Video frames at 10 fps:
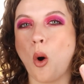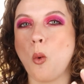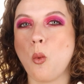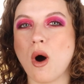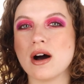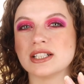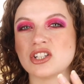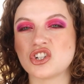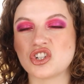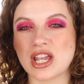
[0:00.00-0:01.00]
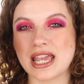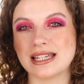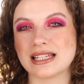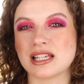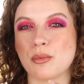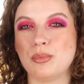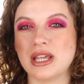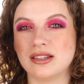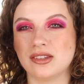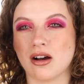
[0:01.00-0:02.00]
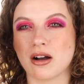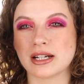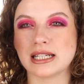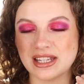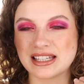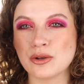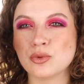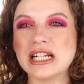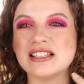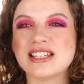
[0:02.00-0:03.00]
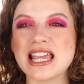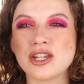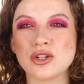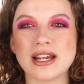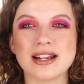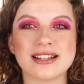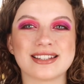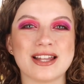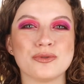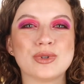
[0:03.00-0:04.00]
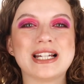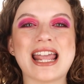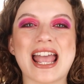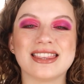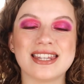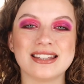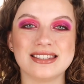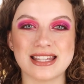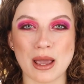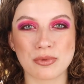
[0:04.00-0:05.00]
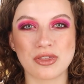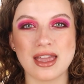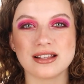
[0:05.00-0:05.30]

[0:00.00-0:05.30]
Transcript: one shade that's a bit dark that can really take you there that can really add that depth